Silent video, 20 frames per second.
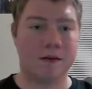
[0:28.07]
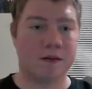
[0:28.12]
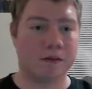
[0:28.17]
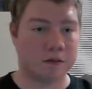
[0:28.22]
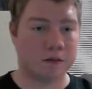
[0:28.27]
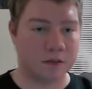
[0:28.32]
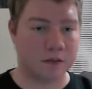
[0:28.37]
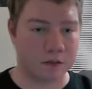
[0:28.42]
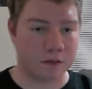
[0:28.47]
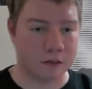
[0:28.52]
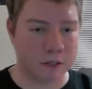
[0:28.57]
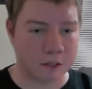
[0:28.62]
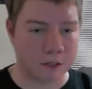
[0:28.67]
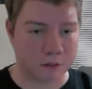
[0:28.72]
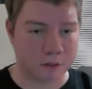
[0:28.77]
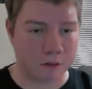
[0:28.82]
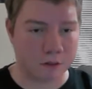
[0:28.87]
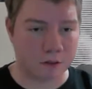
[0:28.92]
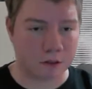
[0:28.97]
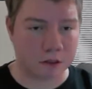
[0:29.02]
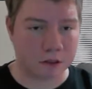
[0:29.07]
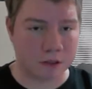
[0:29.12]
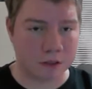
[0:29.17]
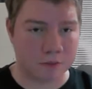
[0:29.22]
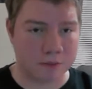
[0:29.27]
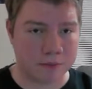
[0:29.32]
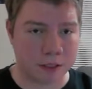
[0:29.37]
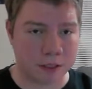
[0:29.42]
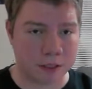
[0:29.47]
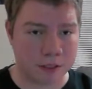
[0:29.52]
wait, hold on, let
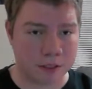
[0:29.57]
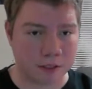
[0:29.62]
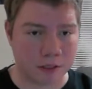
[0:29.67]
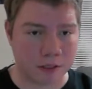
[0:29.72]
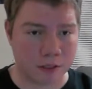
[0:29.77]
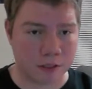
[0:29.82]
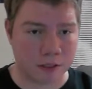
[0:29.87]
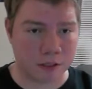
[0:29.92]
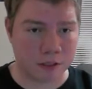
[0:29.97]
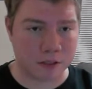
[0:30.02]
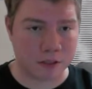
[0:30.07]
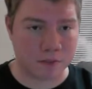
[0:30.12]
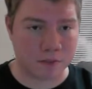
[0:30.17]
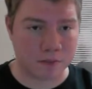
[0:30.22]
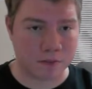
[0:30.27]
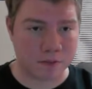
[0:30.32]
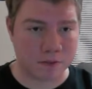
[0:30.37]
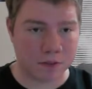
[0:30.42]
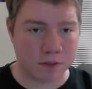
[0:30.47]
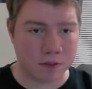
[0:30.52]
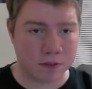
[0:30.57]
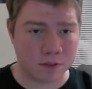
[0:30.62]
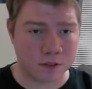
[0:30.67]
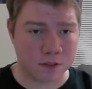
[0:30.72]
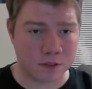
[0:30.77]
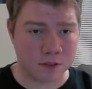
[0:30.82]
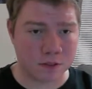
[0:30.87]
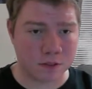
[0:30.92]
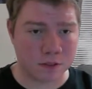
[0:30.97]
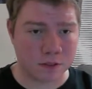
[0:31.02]
me check
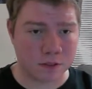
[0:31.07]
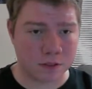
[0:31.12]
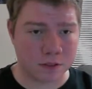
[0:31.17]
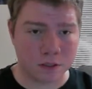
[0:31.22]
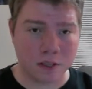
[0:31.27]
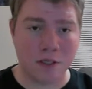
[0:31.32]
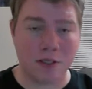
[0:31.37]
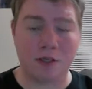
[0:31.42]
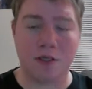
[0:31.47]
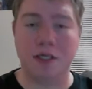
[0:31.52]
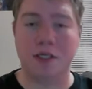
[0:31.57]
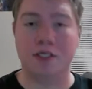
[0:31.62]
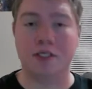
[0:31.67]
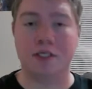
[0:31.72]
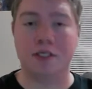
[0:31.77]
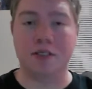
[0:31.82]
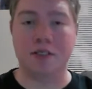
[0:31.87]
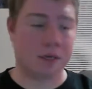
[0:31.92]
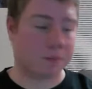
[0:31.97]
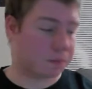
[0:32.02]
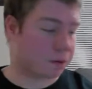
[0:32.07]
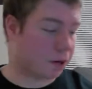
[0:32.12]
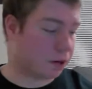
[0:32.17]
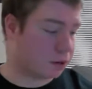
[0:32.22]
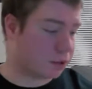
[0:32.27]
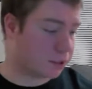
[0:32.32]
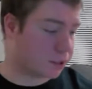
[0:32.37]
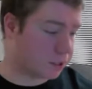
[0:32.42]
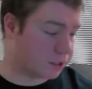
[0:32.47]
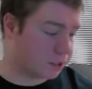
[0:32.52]
something. Alright, good, I
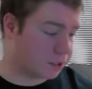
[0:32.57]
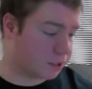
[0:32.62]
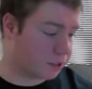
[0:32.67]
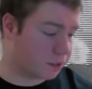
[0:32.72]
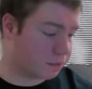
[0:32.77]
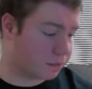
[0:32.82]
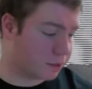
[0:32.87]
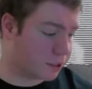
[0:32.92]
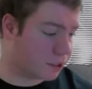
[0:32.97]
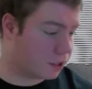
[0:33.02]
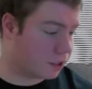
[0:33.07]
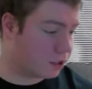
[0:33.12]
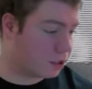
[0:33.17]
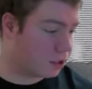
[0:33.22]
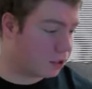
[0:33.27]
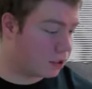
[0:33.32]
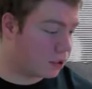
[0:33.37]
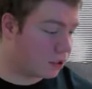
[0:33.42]
probably can speak,